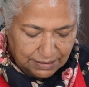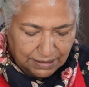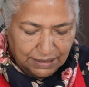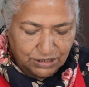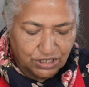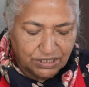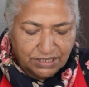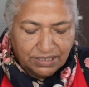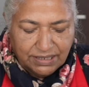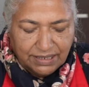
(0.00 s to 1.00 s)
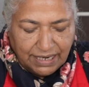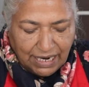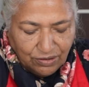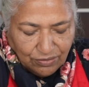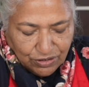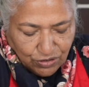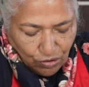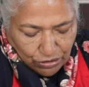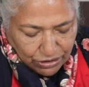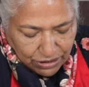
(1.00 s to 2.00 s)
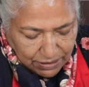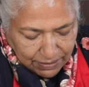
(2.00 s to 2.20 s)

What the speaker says: a generous grain of salt,